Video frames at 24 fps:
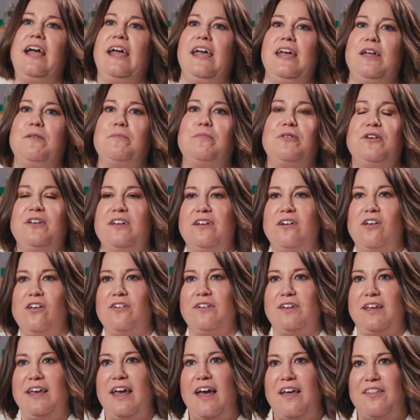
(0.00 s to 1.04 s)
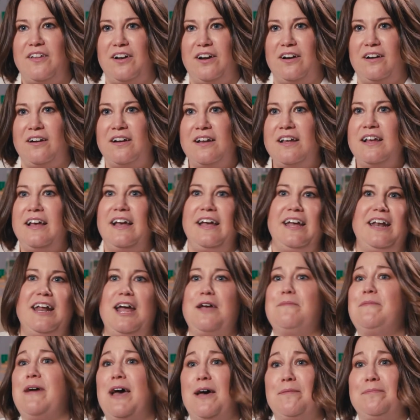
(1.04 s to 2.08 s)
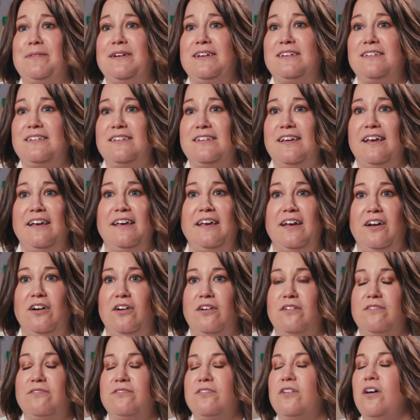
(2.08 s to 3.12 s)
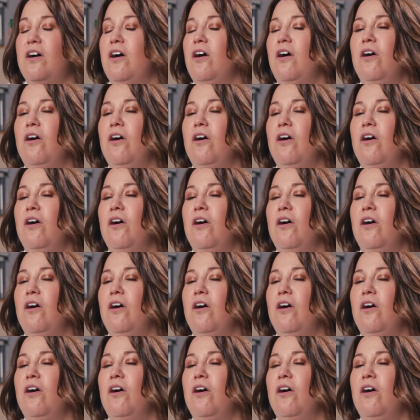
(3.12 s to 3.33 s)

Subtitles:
And put it all together, and I'm happy to take care of